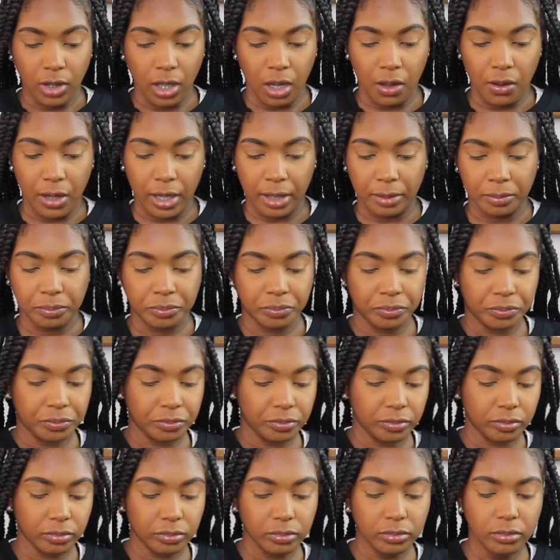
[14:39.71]
Okay,
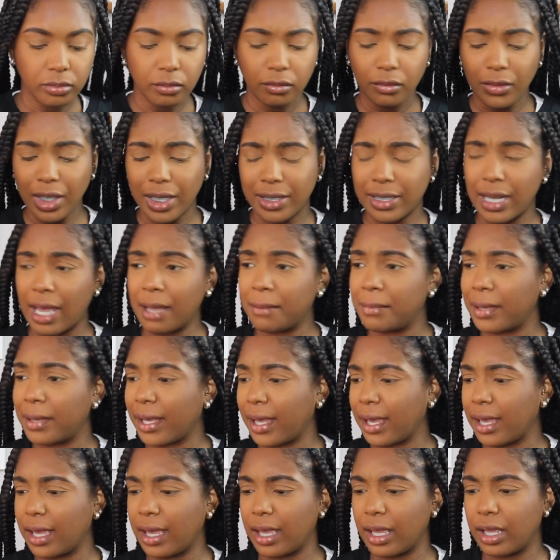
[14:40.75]
not
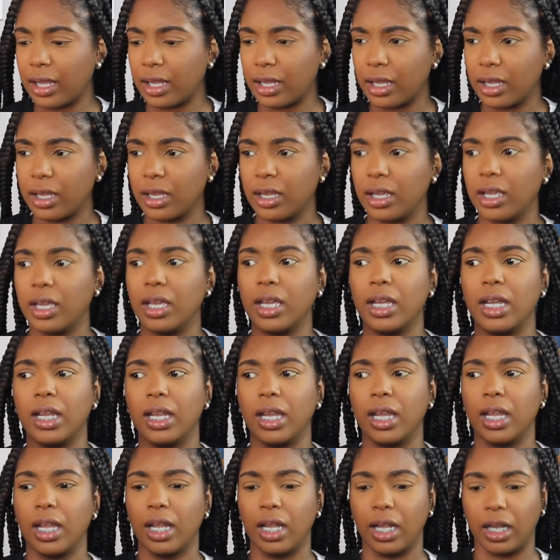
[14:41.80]
bad.
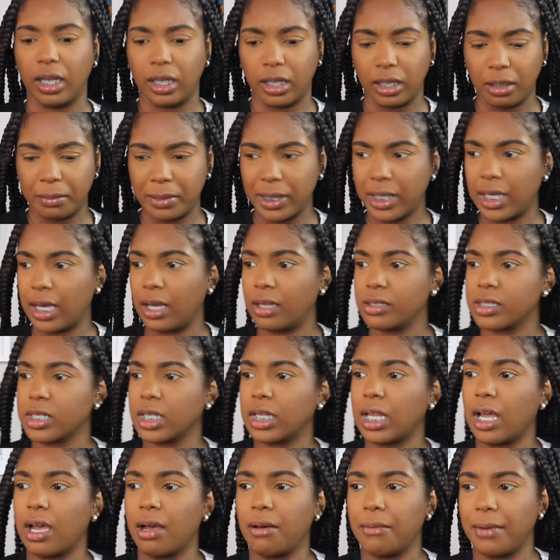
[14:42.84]
A little bit goes a
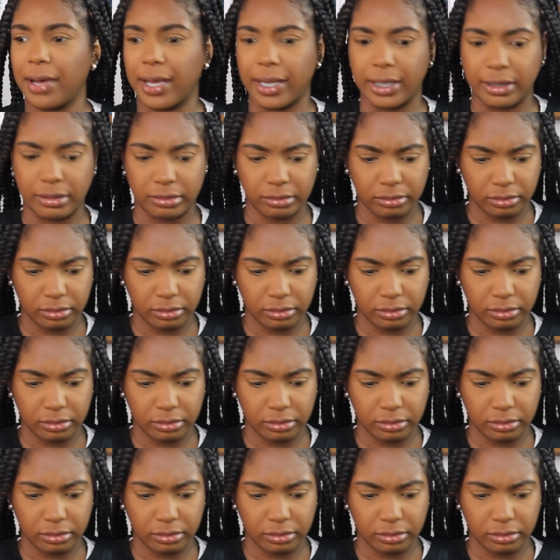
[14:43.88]
long way.